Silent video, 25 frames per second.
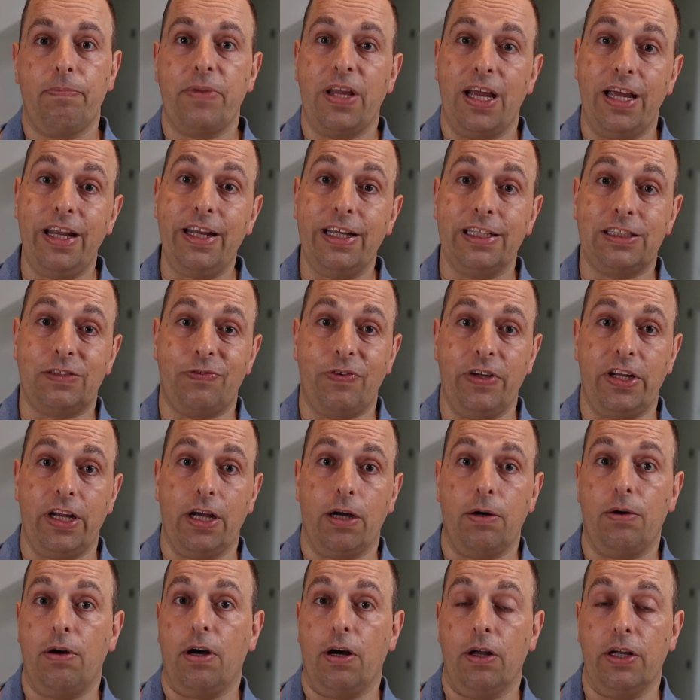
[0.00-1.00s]
In this
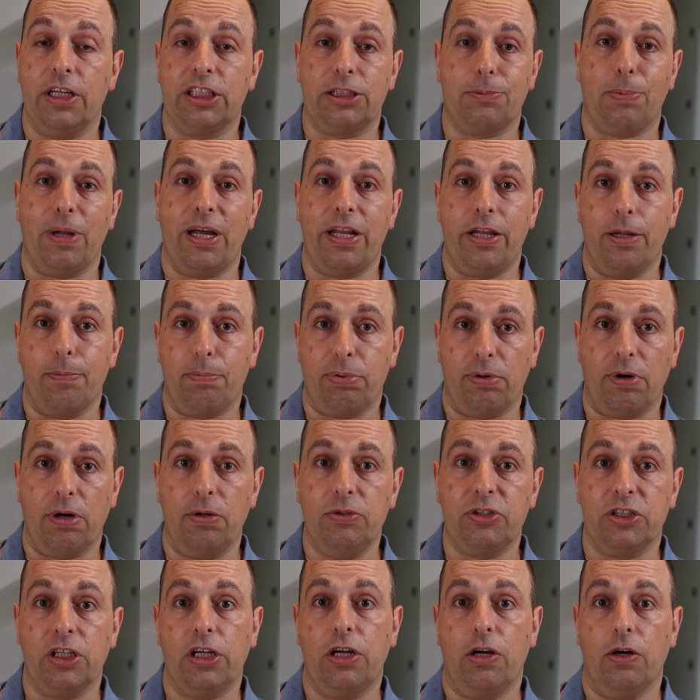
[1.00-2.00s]
video, I'll explain the
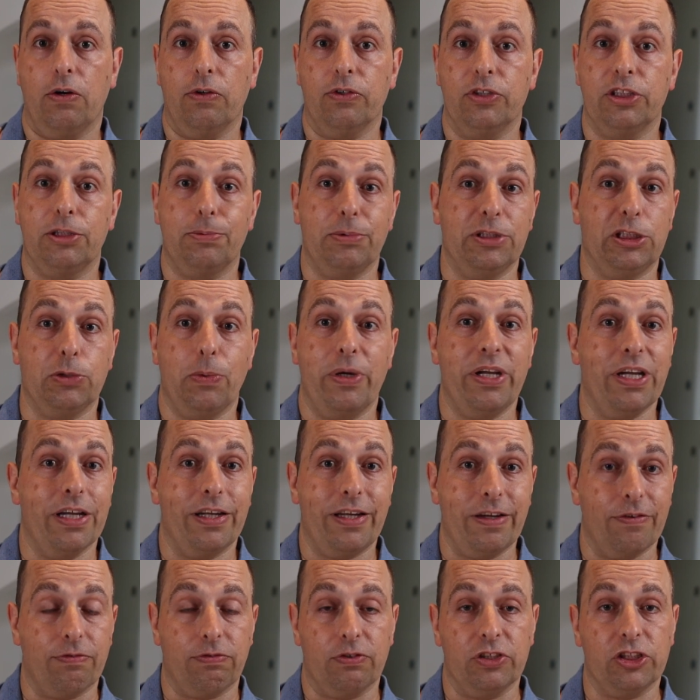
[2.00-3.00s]
pros and cons between the
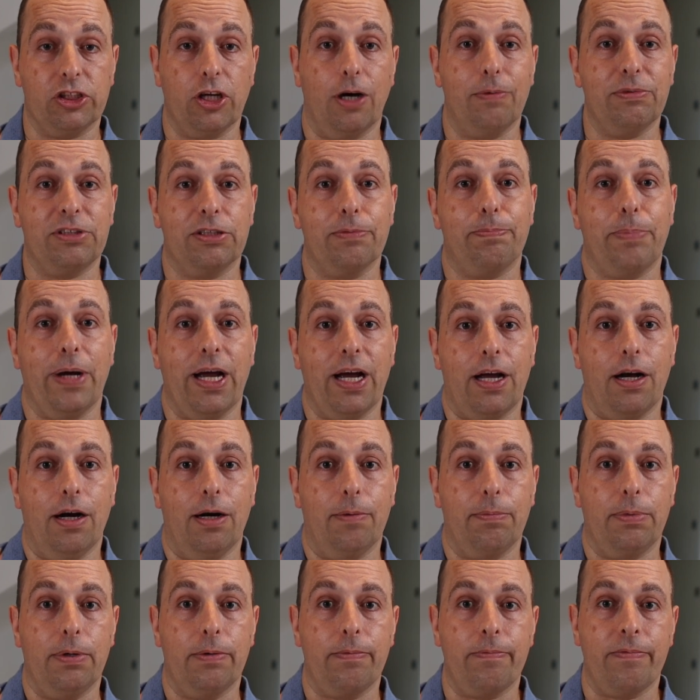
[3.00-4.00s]
different types of
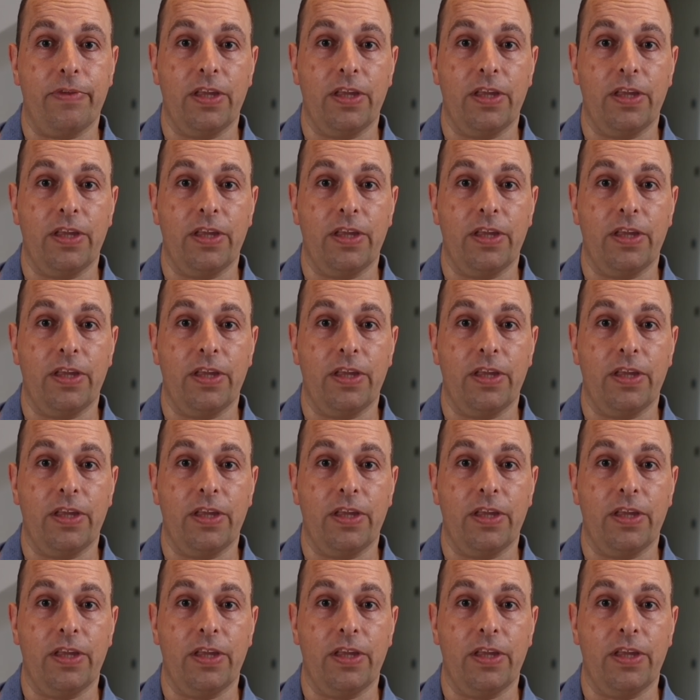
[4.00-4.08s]
backup.